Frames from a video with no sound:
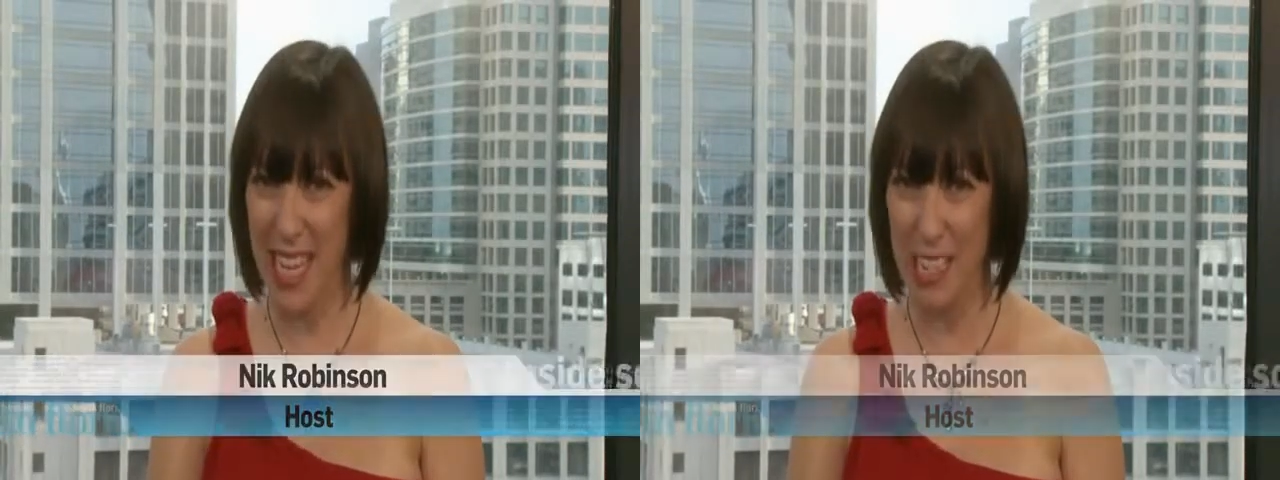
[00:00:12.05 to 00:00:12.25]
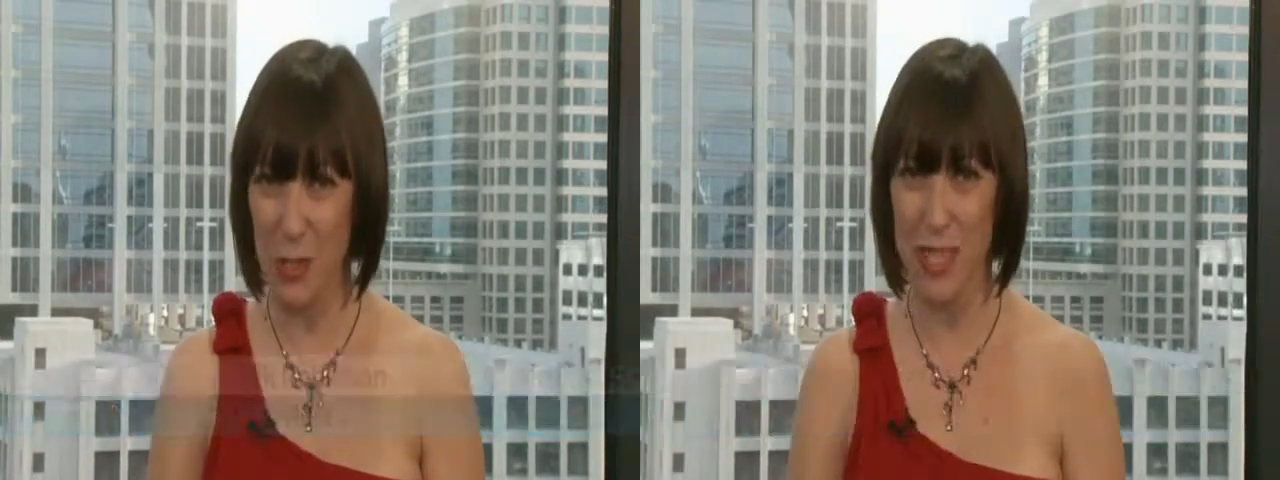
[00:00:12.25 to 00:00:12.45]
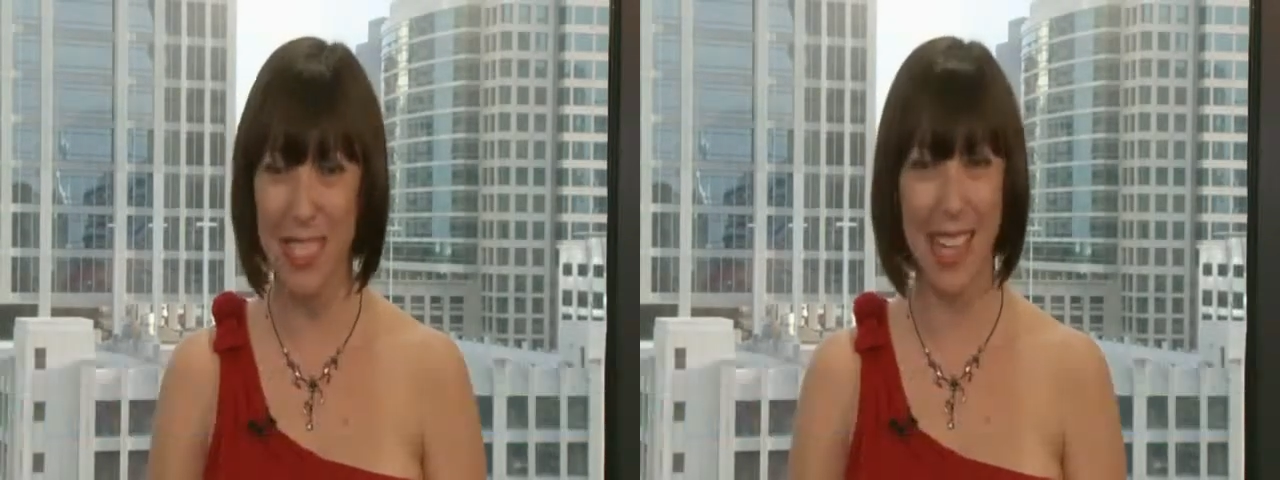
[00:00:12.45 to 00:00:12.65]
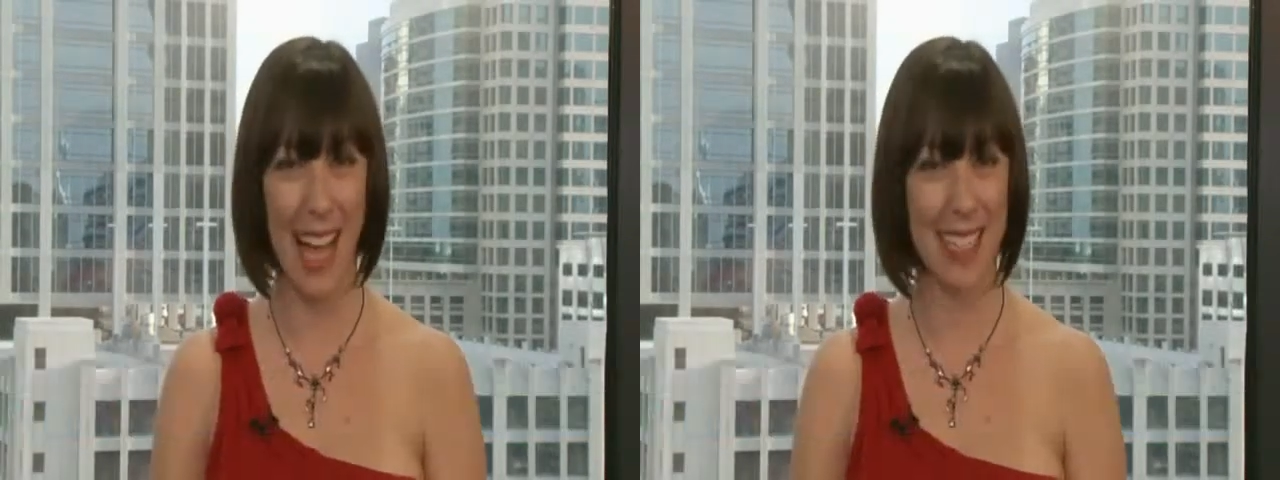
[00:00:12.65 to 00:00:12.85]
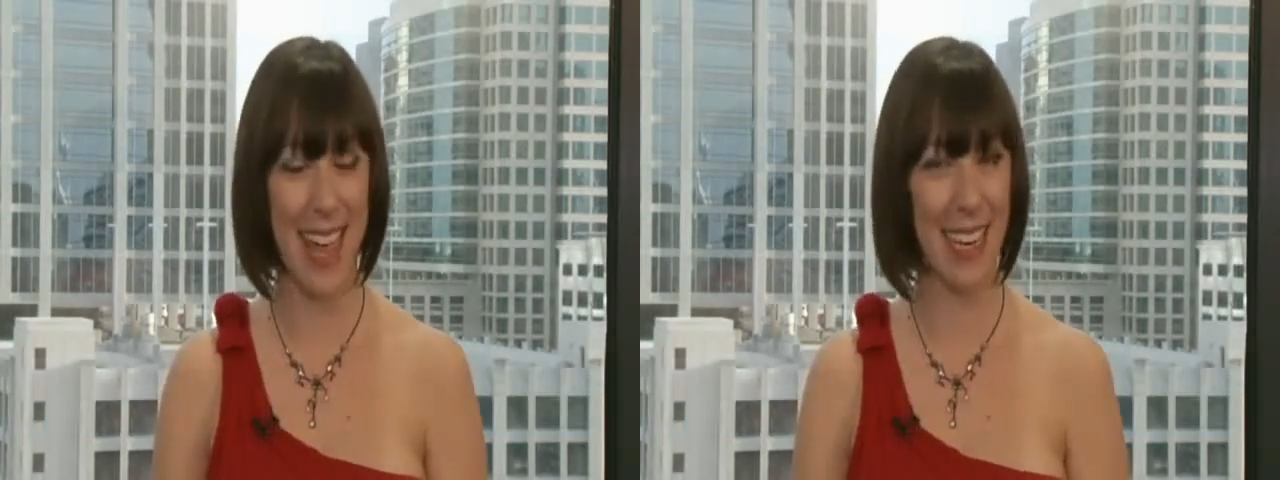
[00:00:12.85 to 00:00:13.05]
interesting
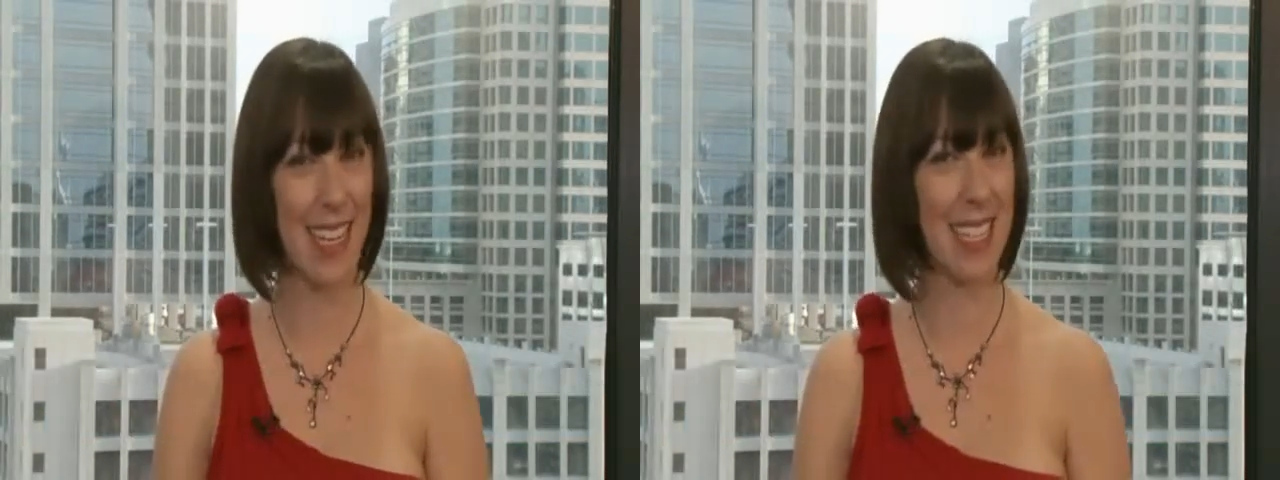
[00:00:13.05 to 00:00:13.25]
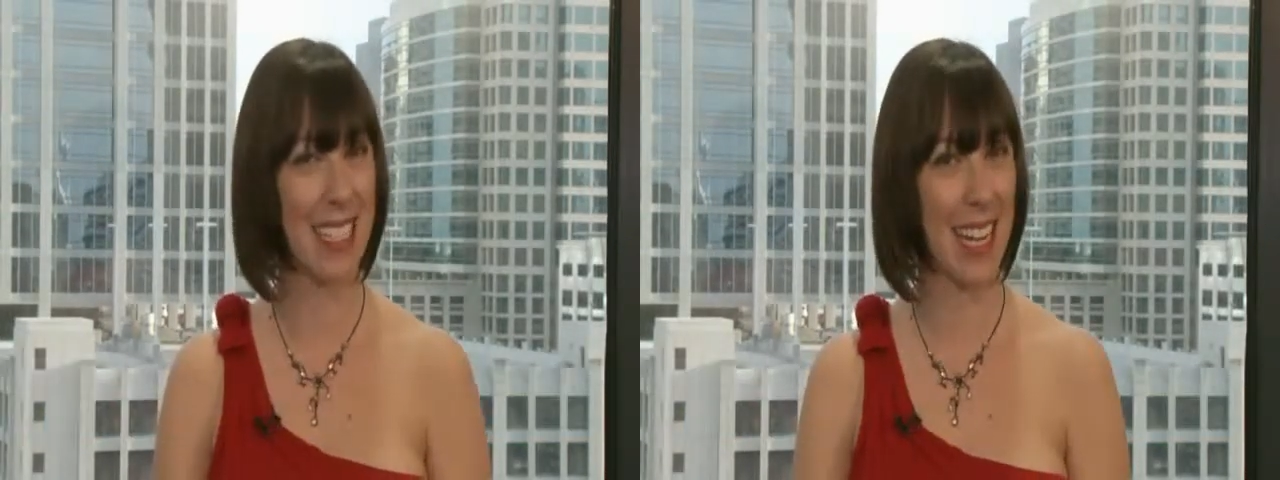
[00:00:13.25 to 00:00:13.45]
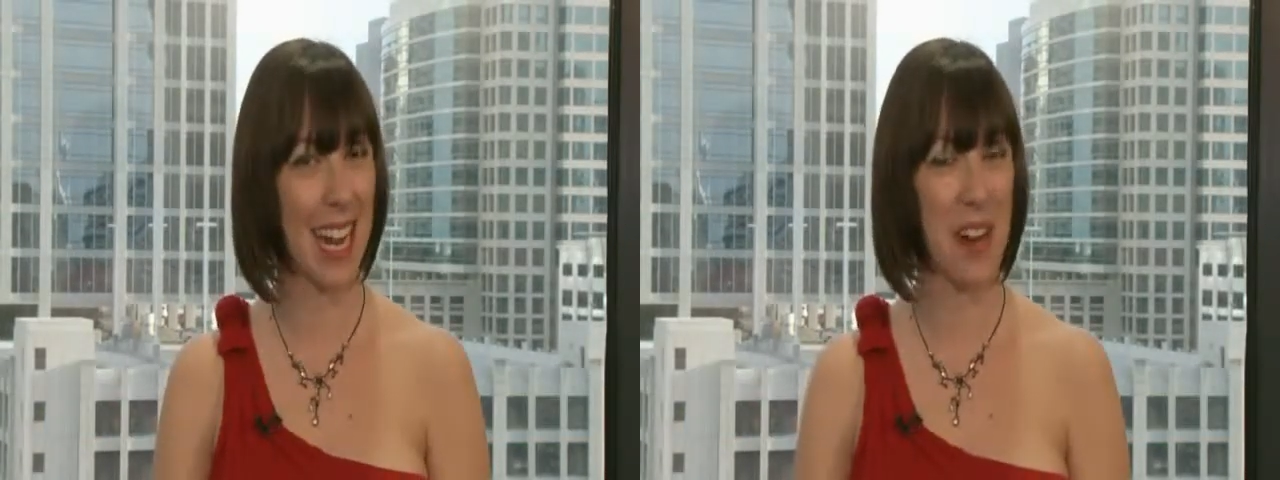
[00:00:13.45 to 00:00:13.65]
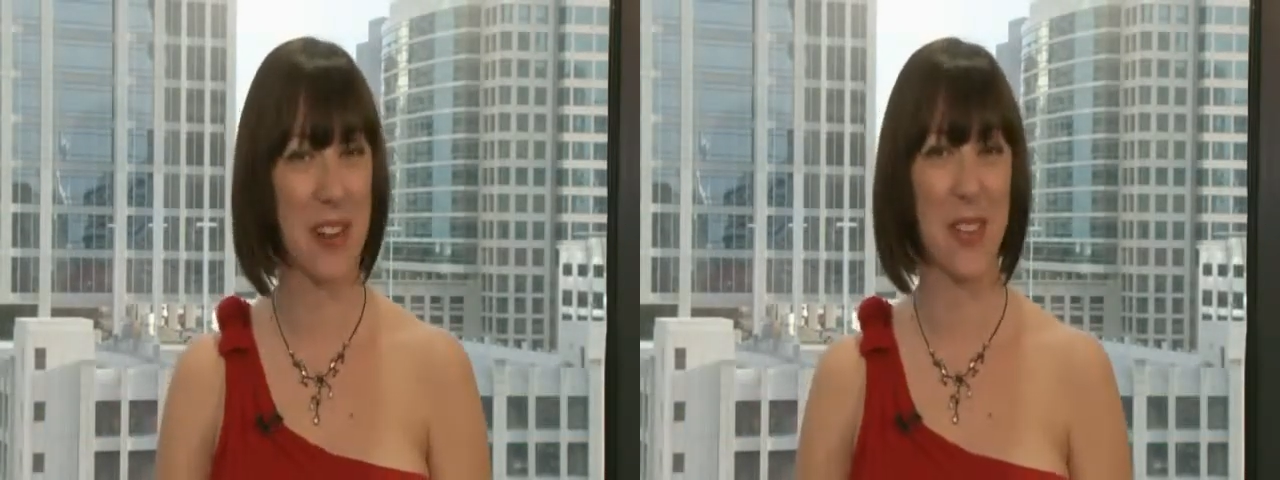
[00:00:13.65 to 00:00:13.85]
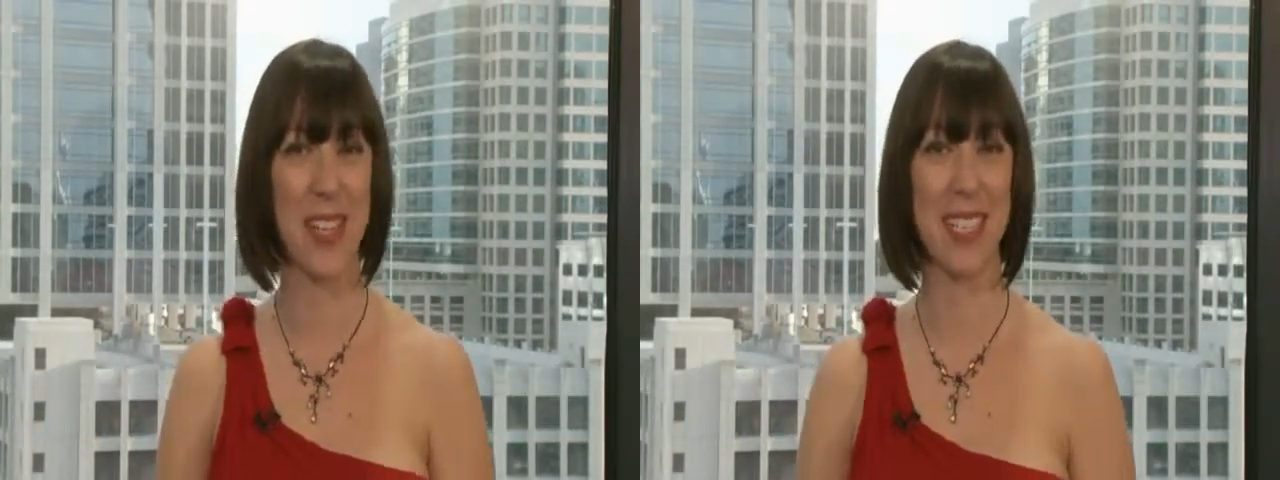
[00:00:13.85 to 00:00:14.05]
identities and
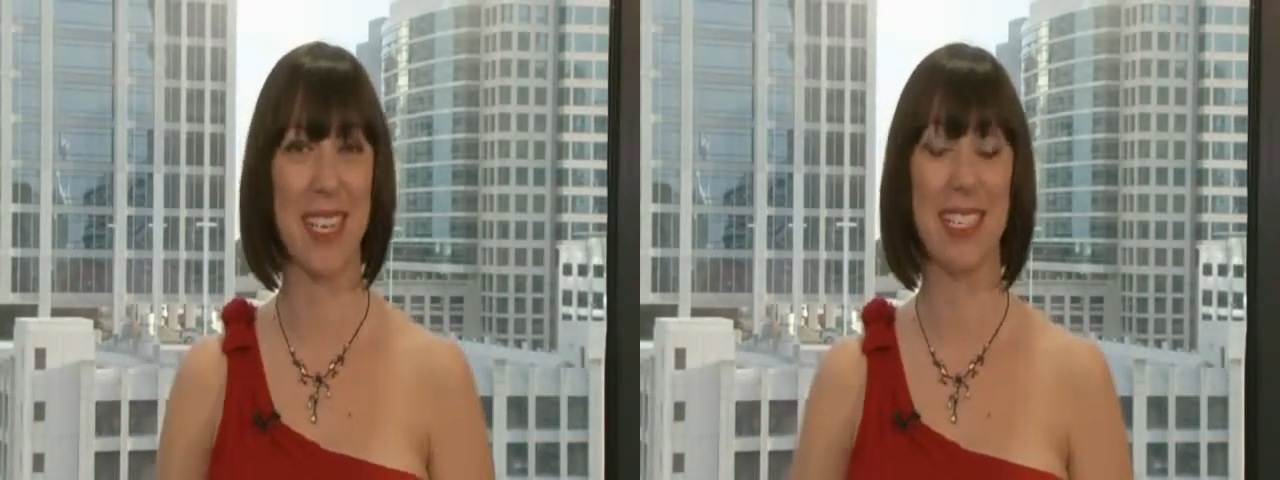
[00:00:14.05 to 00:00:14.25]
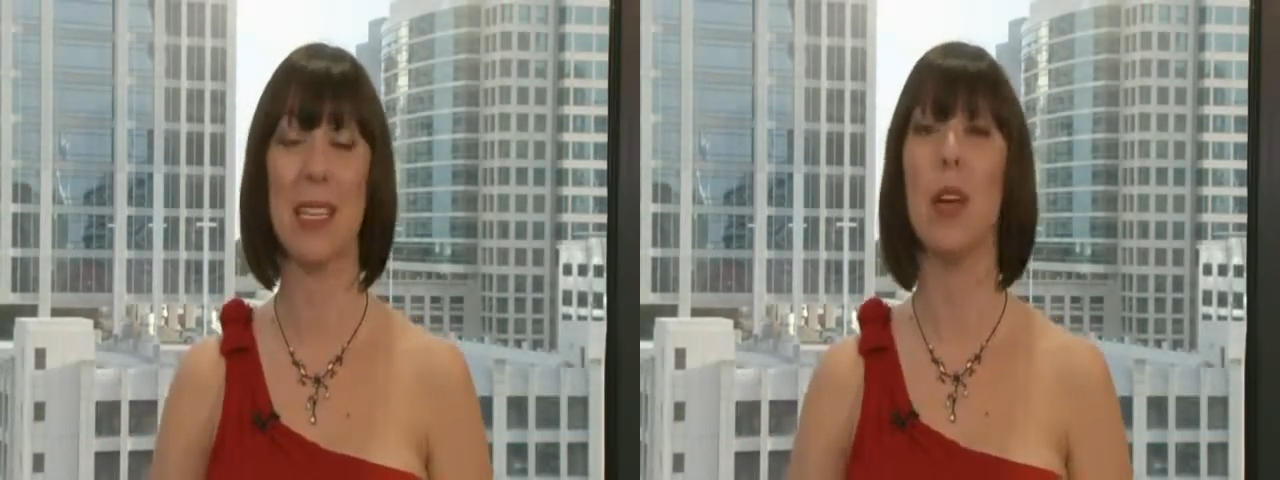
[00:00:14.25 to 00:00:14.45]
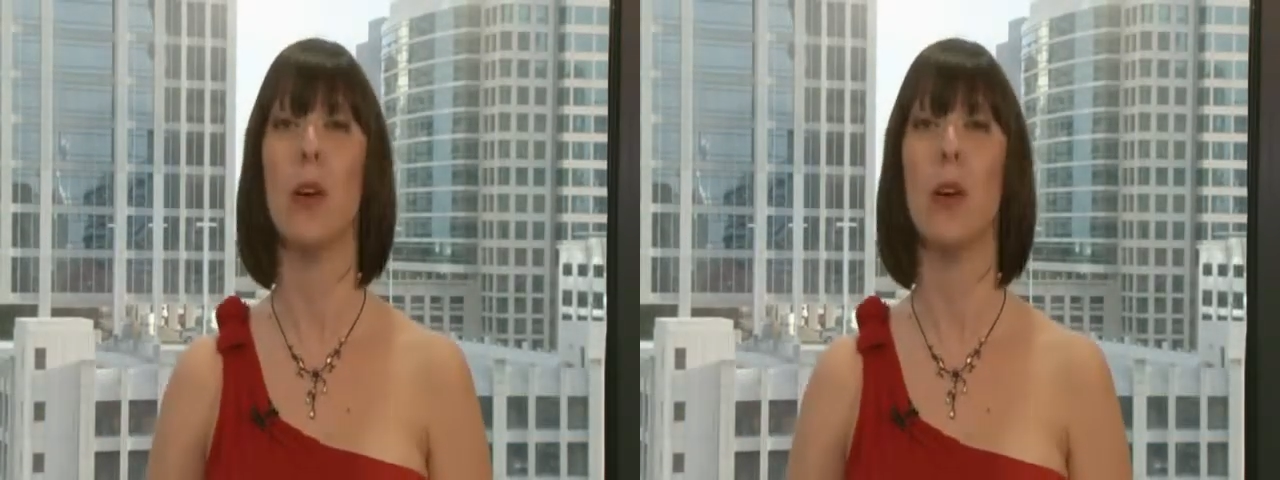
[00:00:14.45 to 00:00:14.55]
characteristics.